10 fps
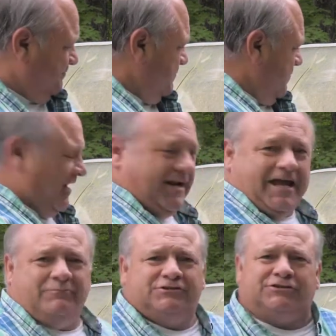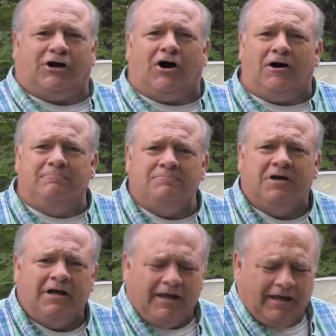My name is Tom,
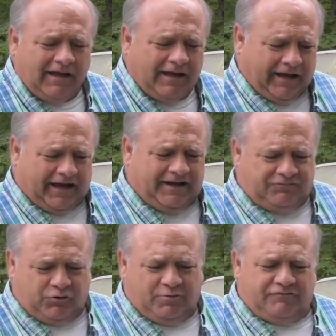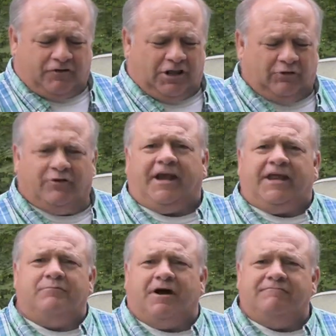and if you've been following
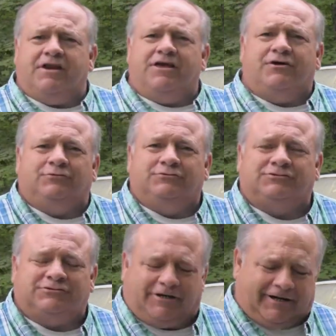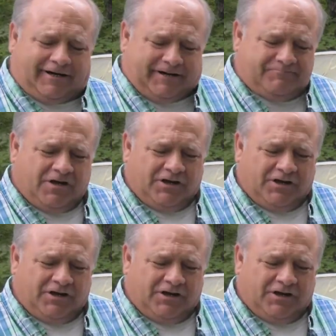any of my videos, uh,